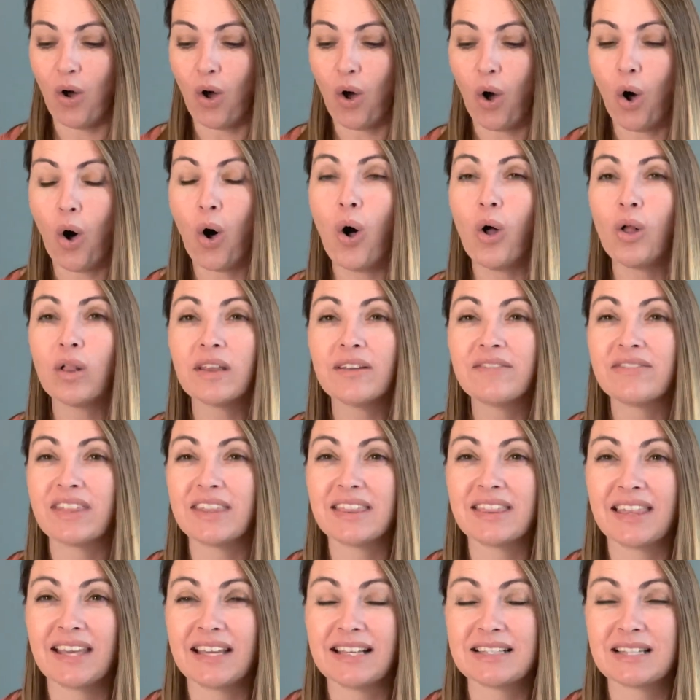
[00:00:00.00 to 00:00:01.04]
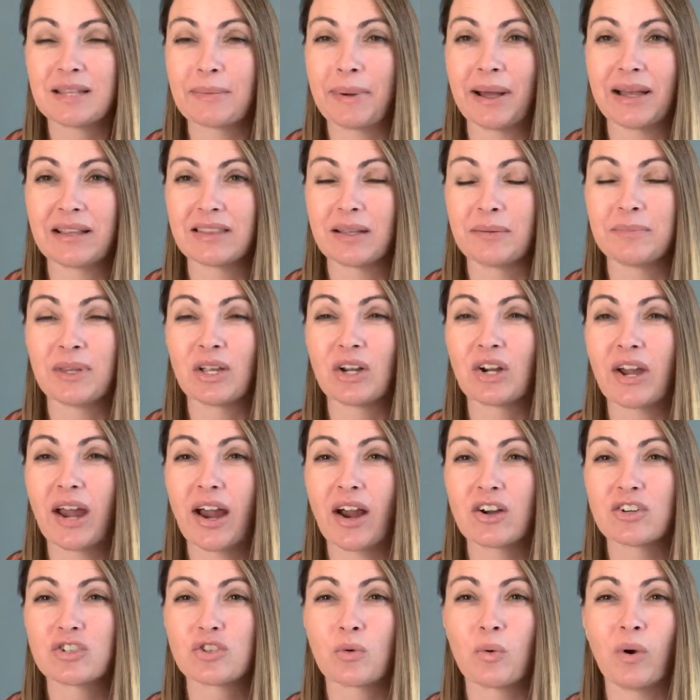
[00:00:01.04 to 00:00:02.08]
All of the things about them, their
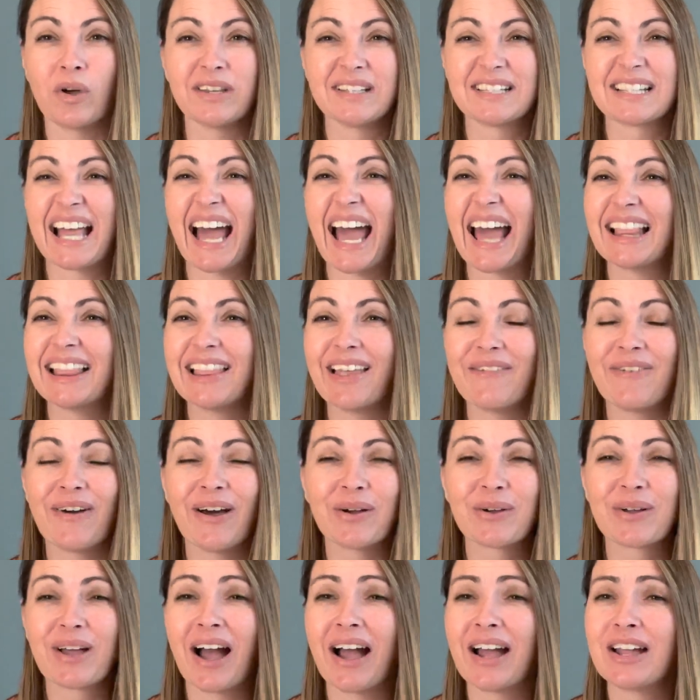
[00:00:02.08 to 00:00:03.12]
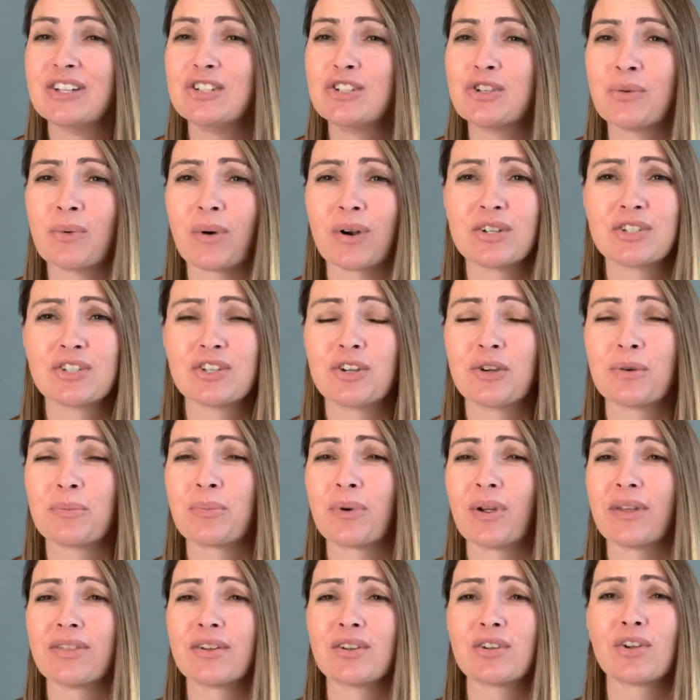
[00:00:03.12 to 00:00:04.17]
character qualities. I love how kind you are to your
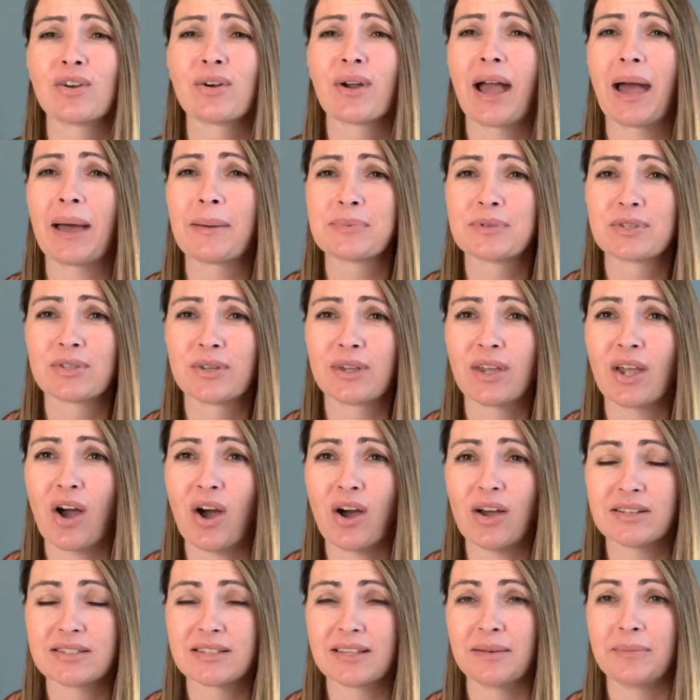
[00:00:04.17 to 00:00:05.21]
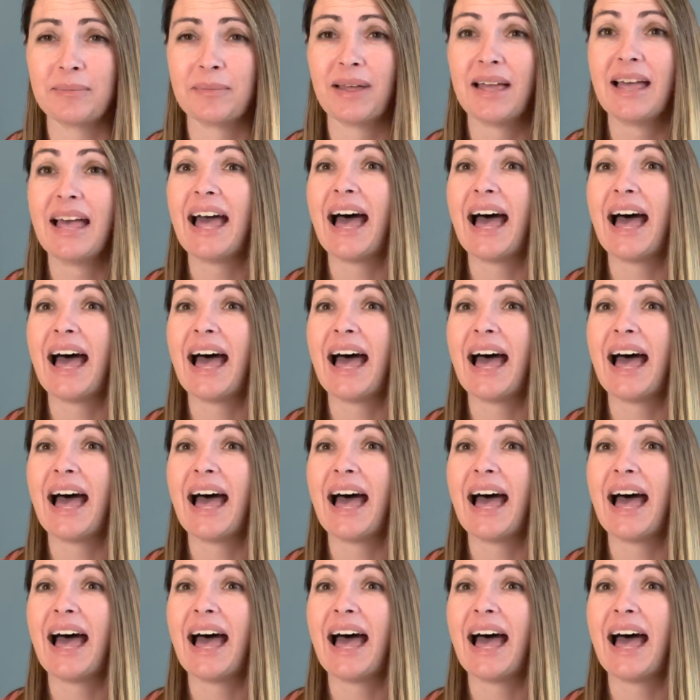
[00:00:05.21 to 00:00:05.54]
brother. You're absolutely awesome.